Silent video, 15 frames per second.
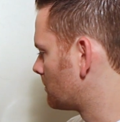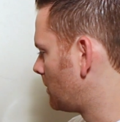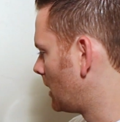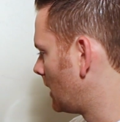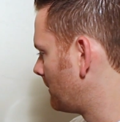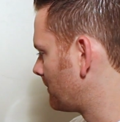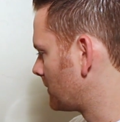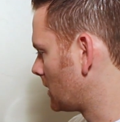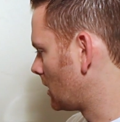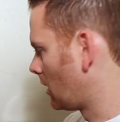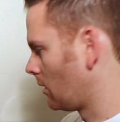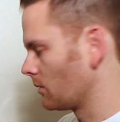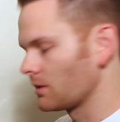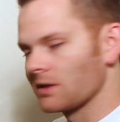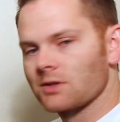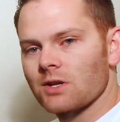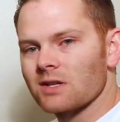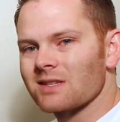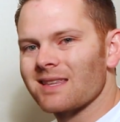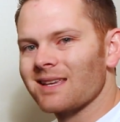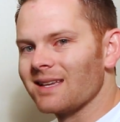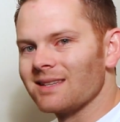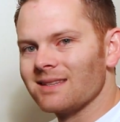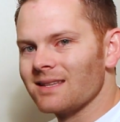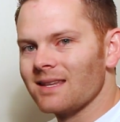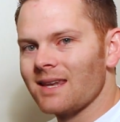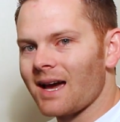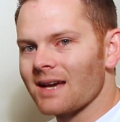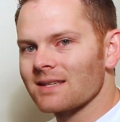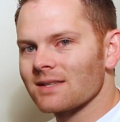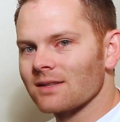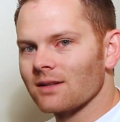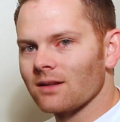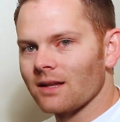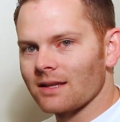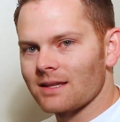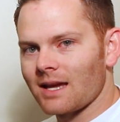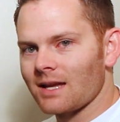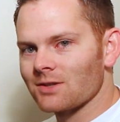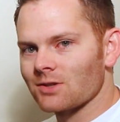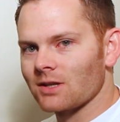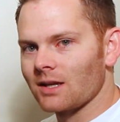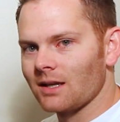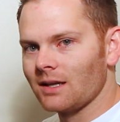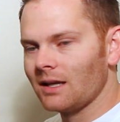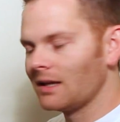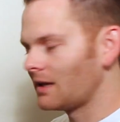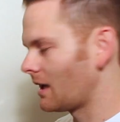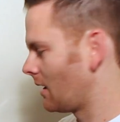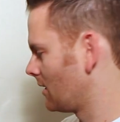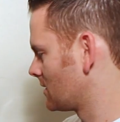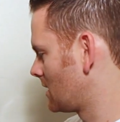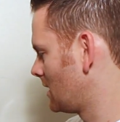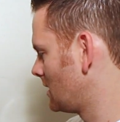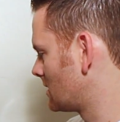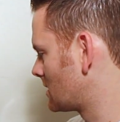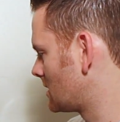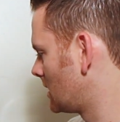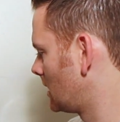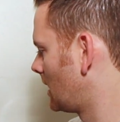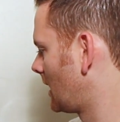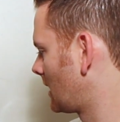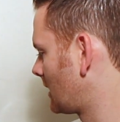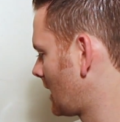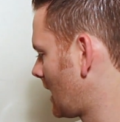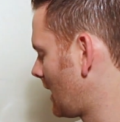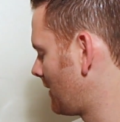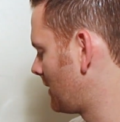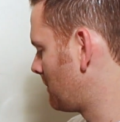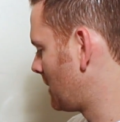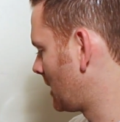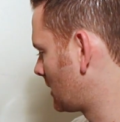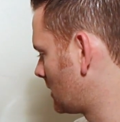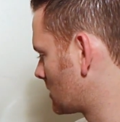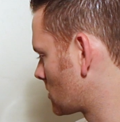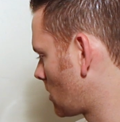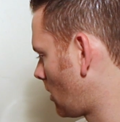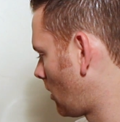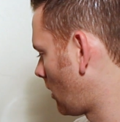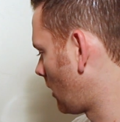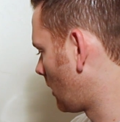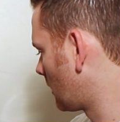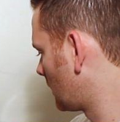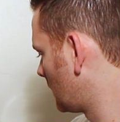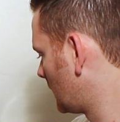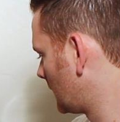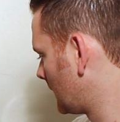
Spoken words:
But you know, it's just the nice little attention to details that you see like that make this car